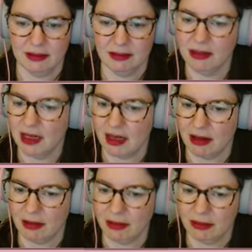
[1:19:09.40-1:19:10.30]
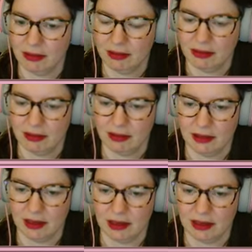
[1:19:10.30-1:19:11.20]
You know...
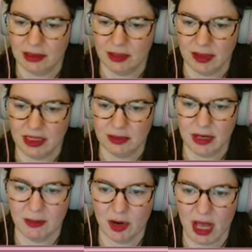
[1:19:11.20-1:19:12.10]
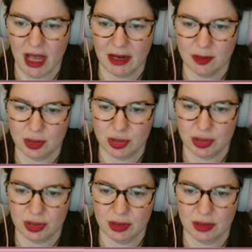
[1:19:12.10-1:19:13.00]
Do I need to make more
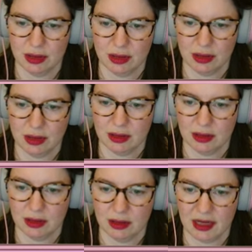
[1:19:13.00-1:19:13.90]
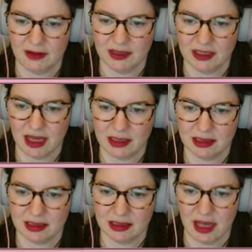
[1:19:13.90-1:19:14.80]
hudge? I have
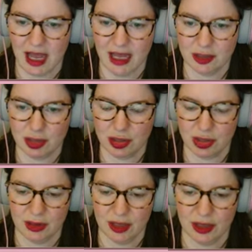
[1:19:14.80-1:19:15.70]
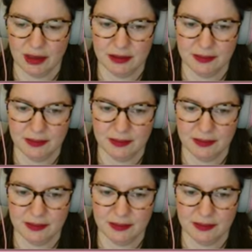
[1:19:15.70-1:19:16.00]
sacks hudge. Okay.